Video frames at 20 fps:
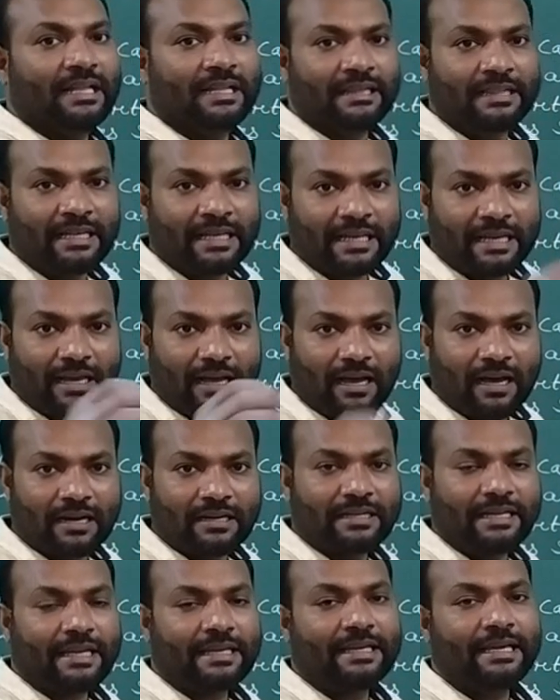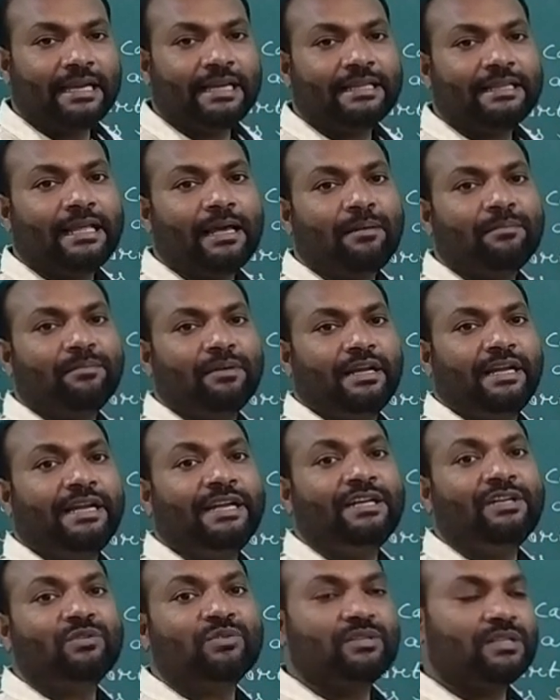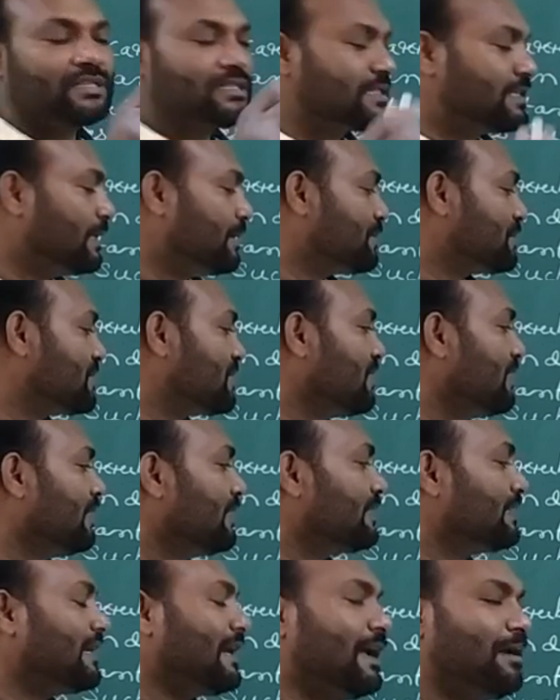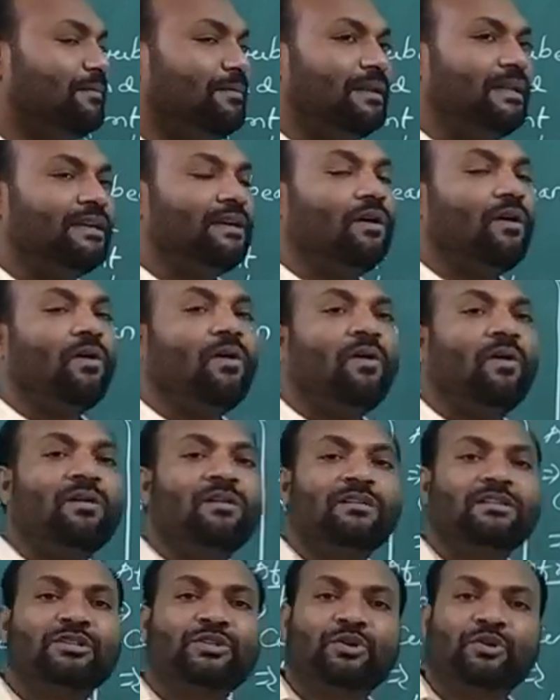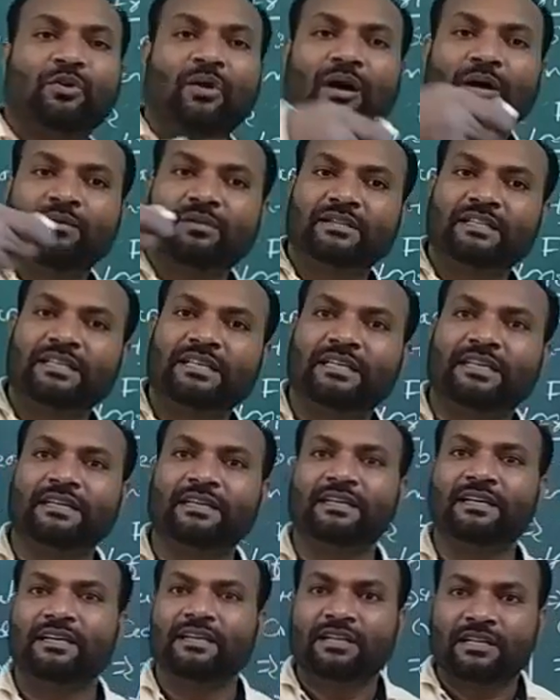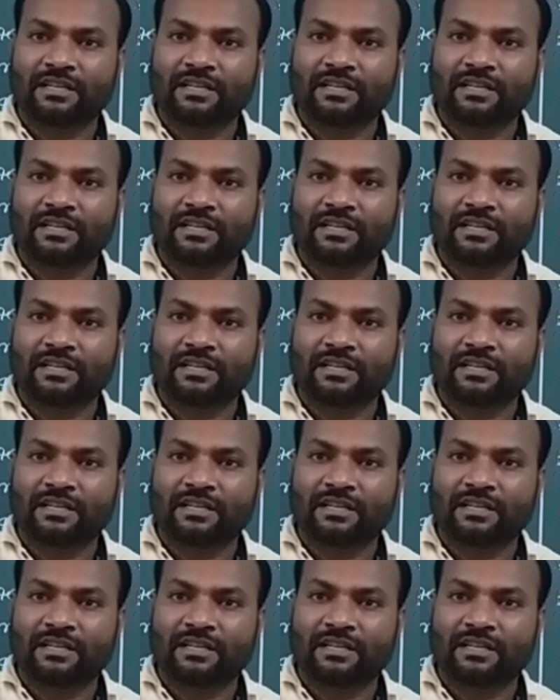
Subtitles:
they are taking them into the ships, traveling all throughout the